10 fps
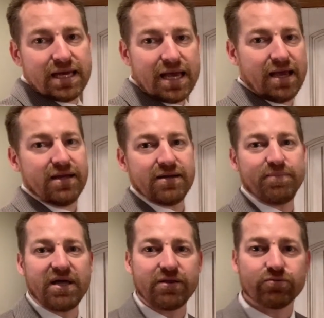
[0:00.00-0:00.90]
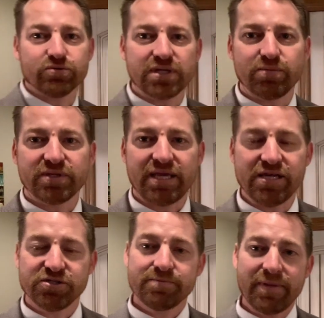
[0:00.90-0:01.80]
and apply the rule double
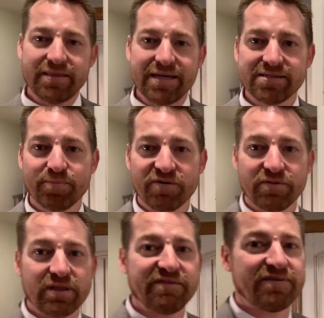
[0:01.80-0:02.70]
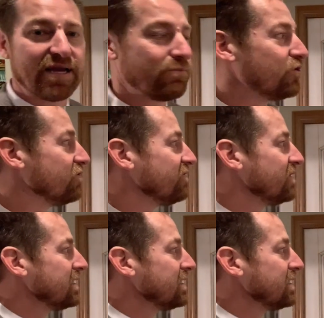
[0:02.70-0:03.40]
negation, and that's a perfectly fine move.